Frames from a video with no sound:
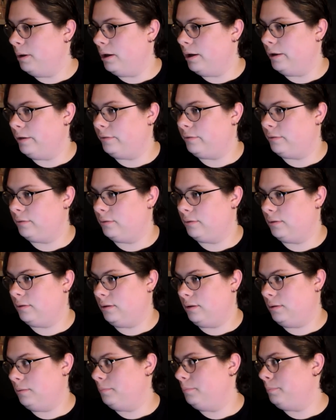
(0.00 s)
but
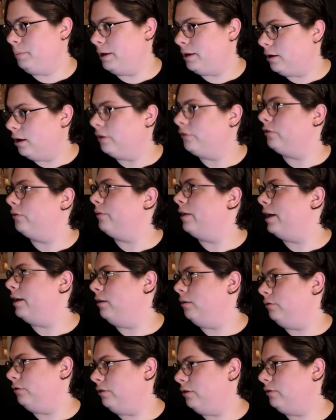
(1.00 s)
because of
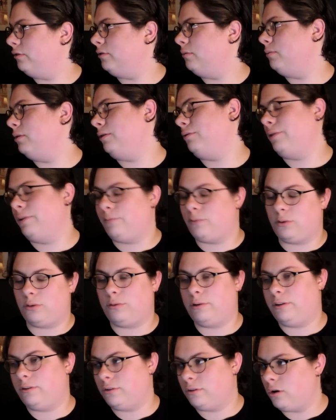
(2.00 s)
that new system when
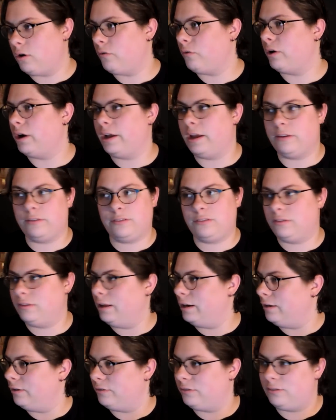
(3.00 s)
343 took over i
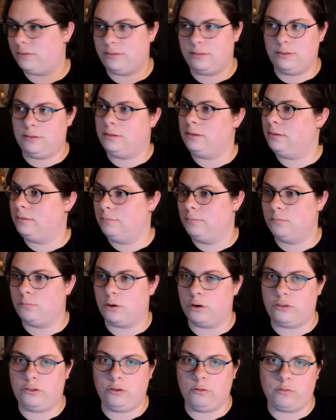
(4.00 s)
guess they just
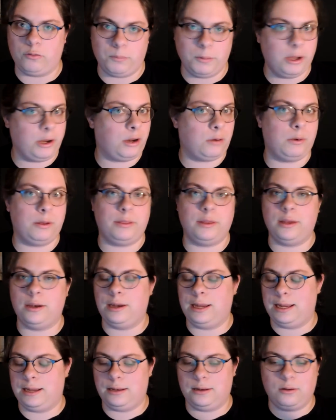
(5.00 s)
weren't too familiar with
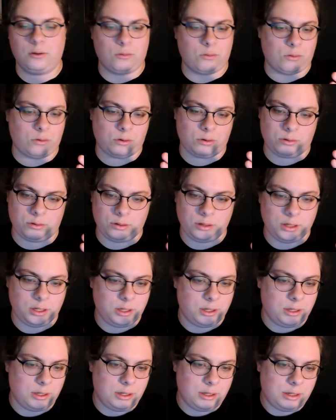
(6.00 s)
it and or
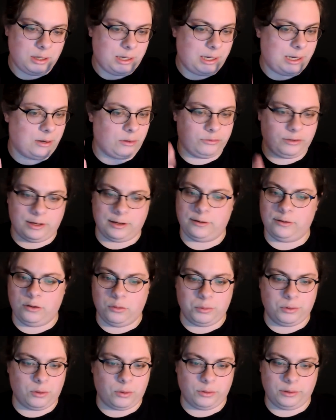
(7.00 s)
it also had to
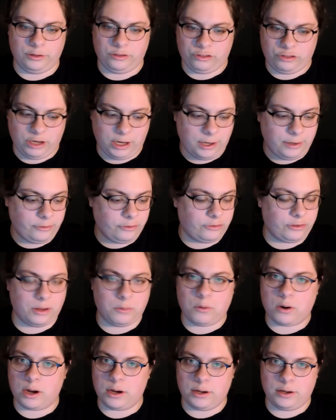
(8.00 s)
do with all these changes
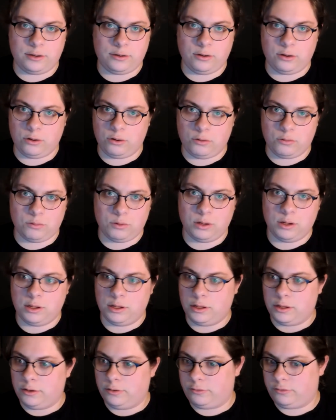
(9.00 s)
they wanted to do.
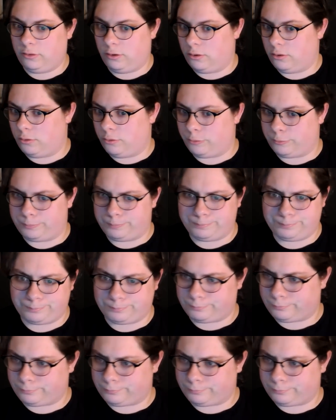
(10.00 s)
So